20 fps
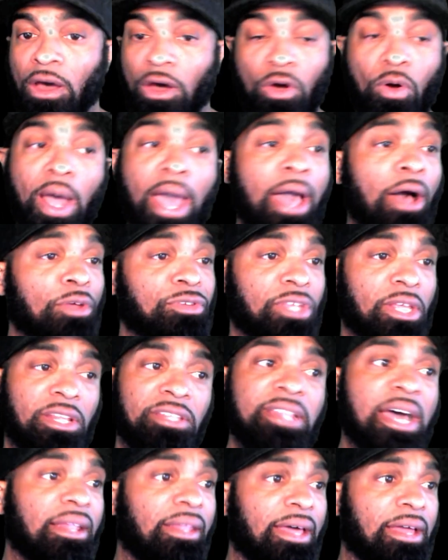Oh, Al said he's
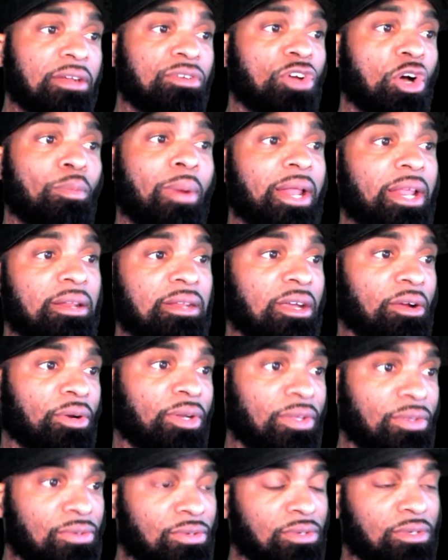not letting nobody near
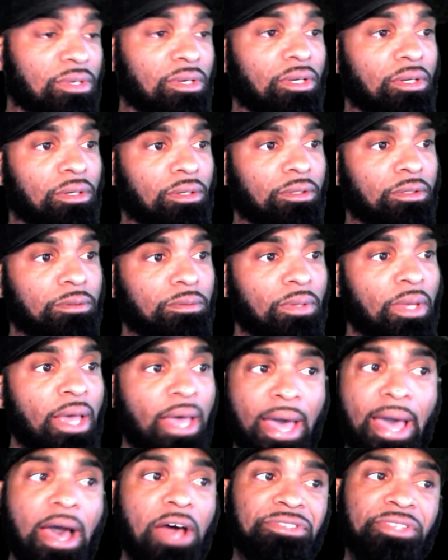this.
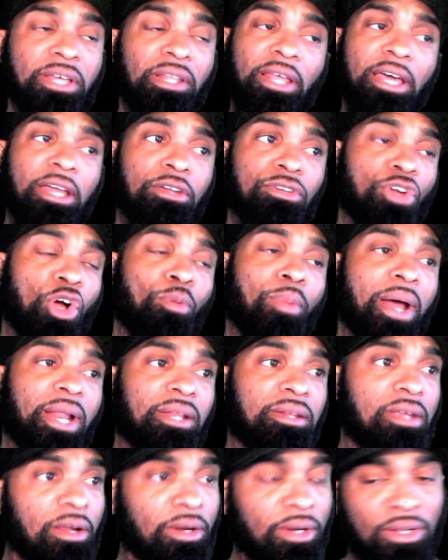Al's not letting nobody
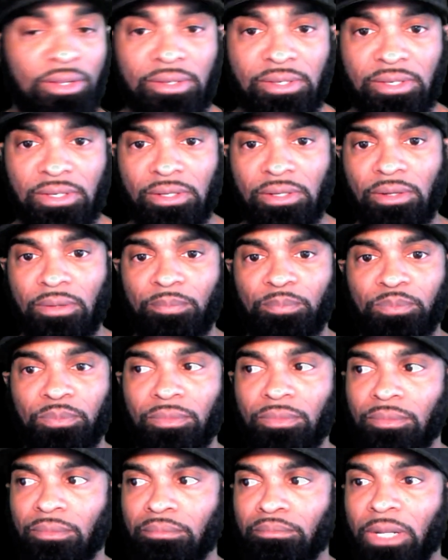near this.
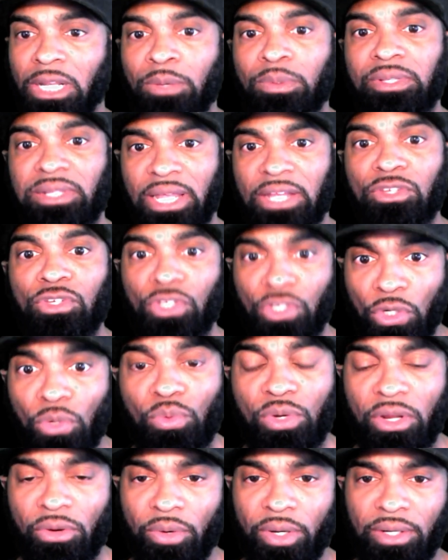But he was letting you
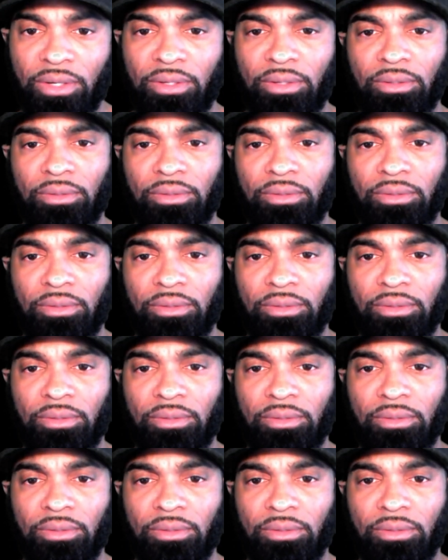near it.